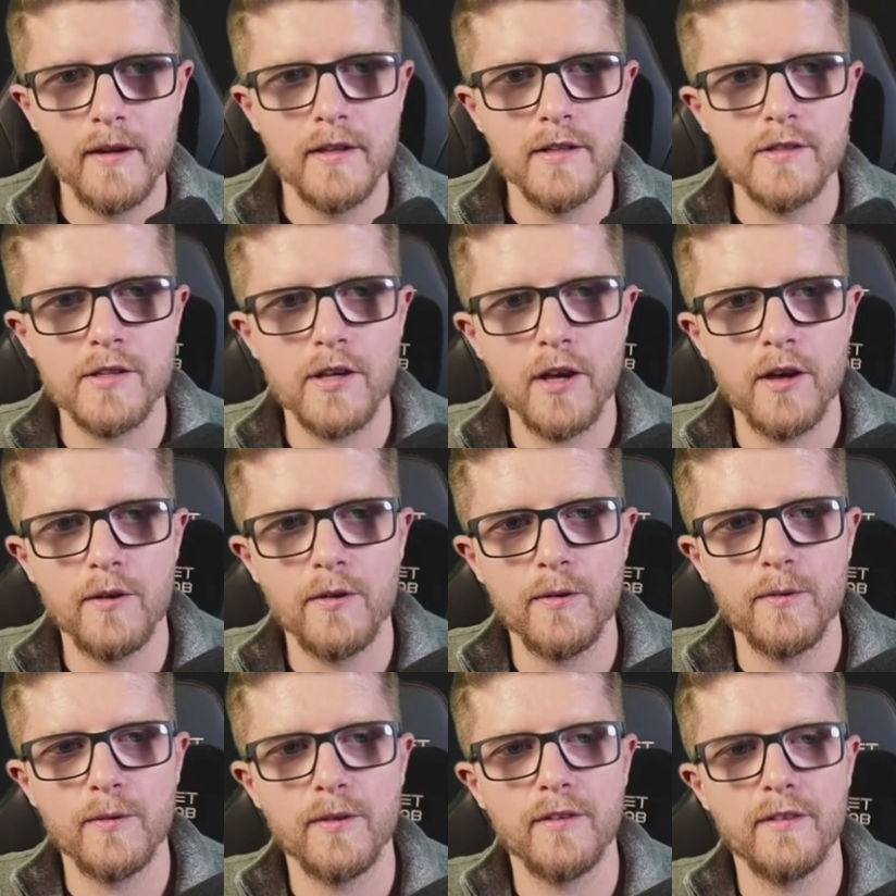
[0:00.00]

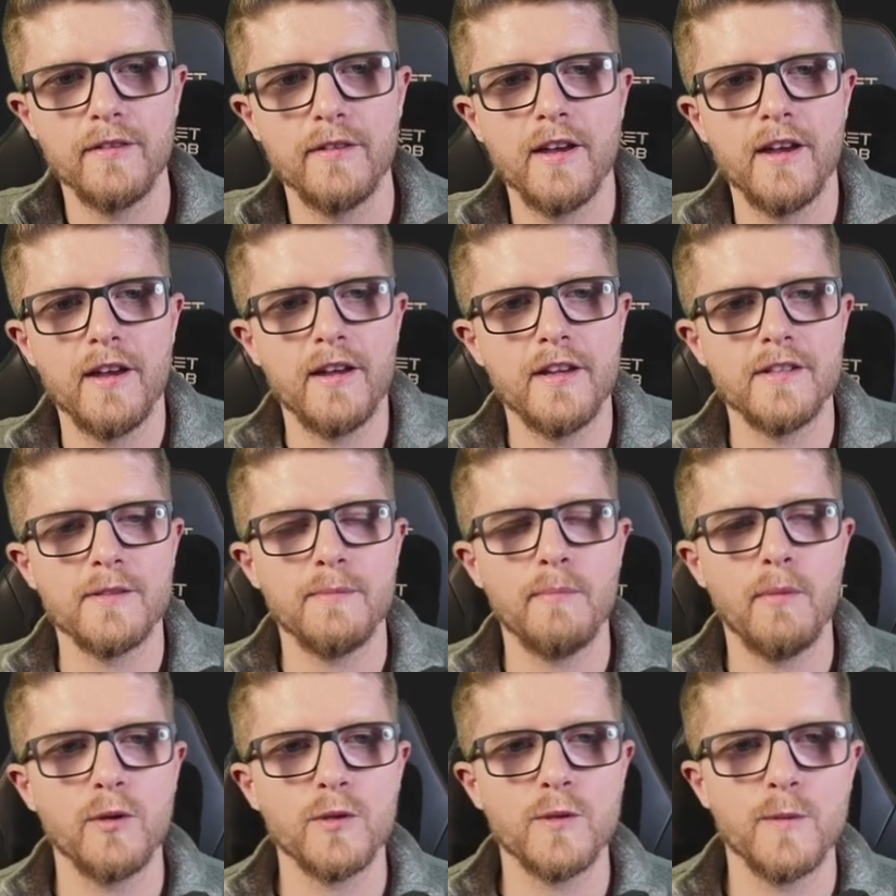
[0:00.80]
So there's
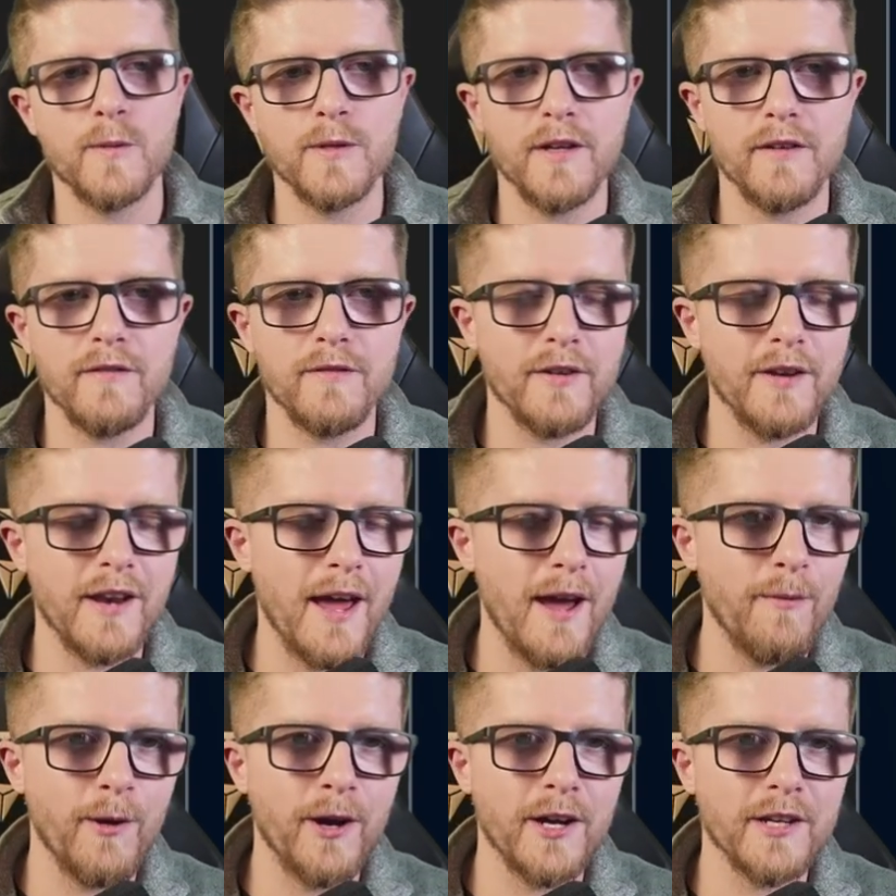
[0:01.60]
multiple different
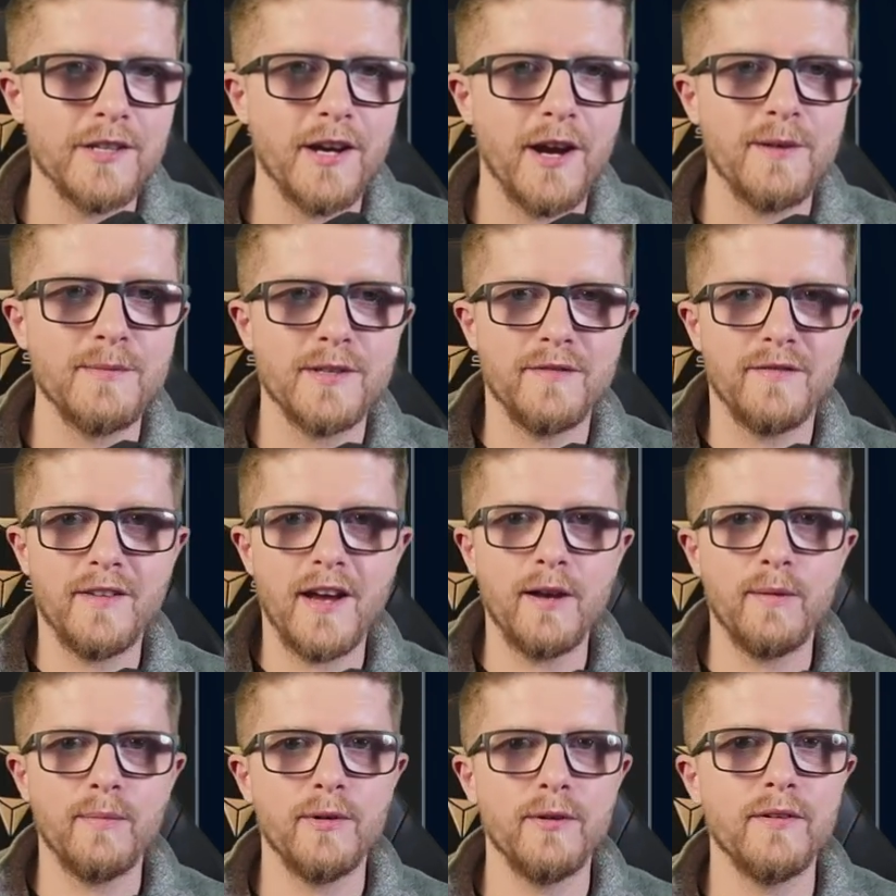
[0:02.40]
network types
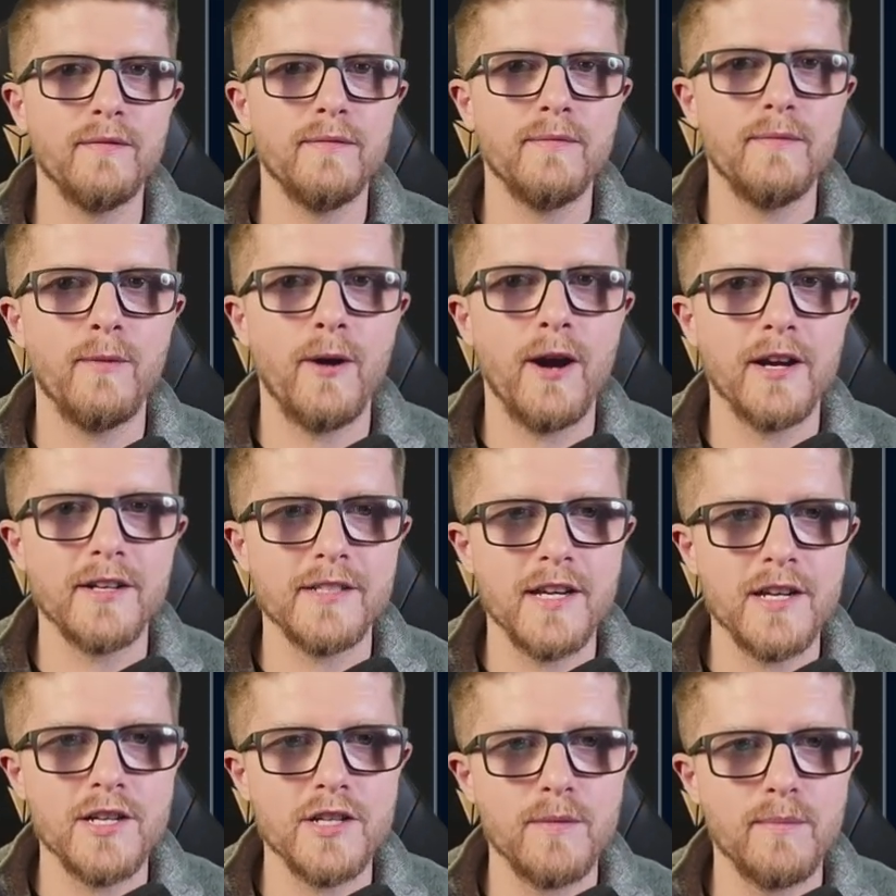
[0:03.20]
available in
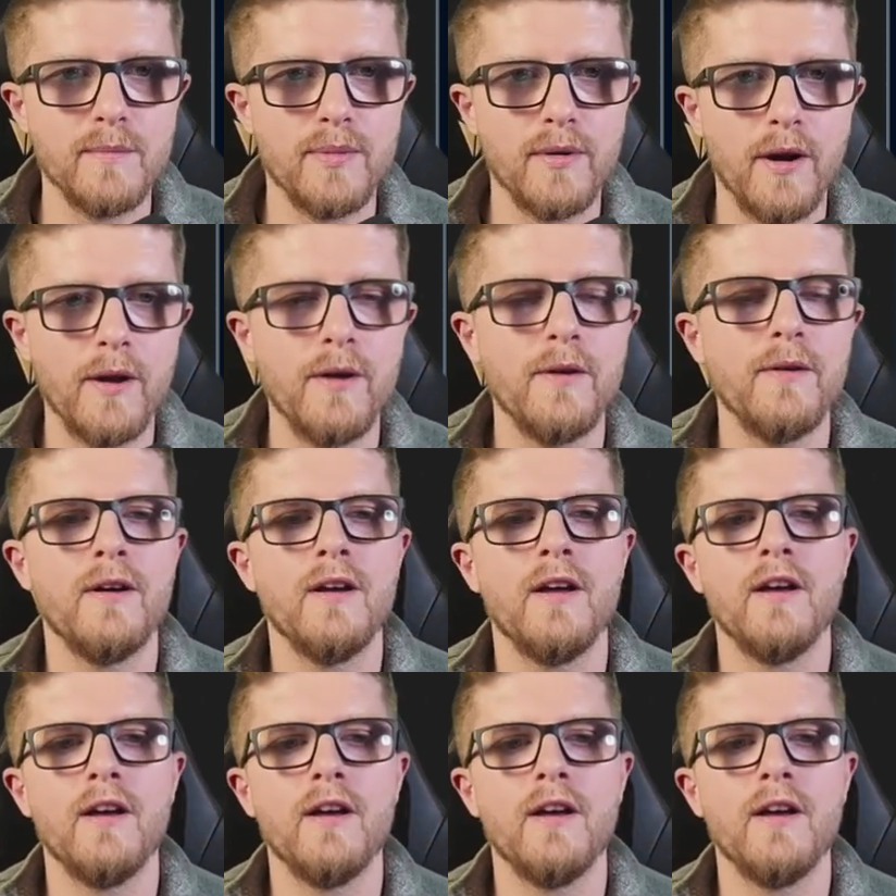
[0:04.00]
Workstation Pro.